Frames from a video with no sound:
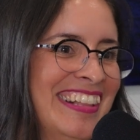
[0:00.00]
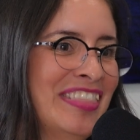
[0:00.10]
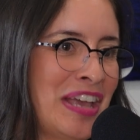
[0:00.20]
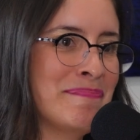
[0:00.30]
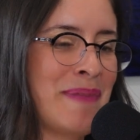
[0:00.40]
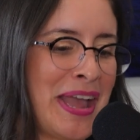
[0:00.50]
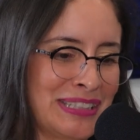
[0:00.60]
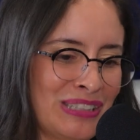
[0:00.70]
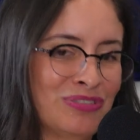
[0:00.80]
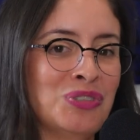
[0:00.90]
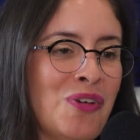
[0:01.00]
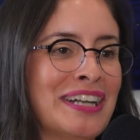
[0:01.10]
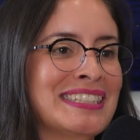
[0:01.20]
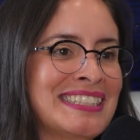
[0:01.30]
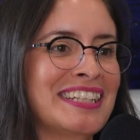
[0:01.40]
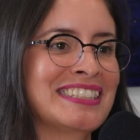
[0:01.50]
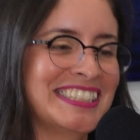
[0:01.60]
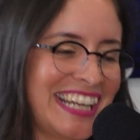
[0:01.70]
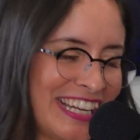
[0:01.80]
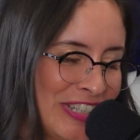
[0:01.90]
They banked. If you want to sell
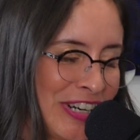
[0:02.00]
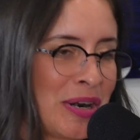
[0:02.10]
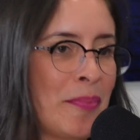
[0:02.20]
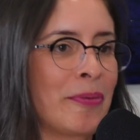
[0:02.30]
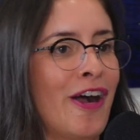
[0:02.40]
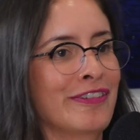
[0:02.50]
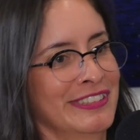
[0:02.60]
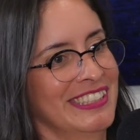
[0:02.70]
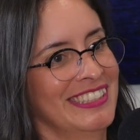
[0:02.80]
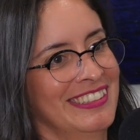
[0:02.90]
today, you're going to profit.